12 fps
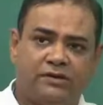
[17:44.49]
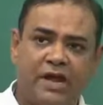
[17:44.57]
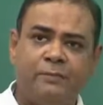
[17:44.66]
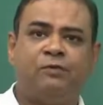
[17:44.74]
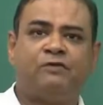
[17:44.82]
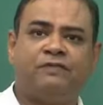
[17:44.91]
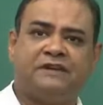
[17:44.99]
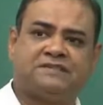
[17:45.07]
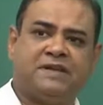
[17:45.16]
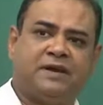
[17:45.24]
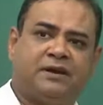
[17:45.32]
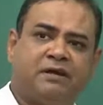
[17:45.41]
type of phase
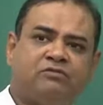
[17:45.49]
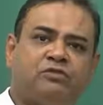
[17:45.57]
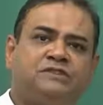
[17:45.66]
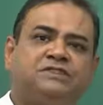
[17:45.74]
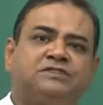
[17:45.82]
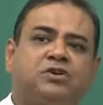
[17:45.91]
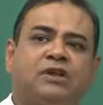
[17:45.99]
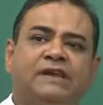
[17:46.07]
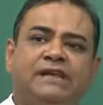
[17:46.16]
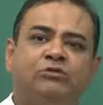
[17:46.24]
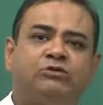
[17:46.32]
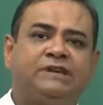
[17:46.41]
diagrams which is called
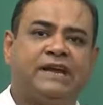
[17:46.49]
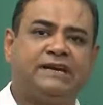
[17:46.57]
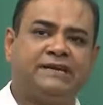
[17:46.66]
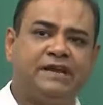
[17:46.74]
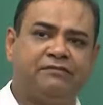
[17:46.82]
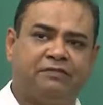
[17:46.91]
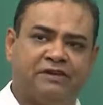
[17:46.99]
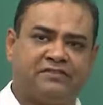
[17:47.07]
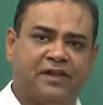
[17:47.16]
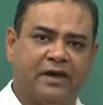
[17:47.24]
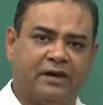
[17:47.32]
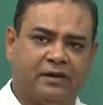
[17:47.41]
eutectic phase
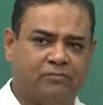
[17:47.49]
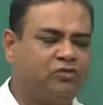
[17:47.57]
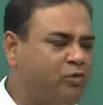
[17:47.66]
diagram.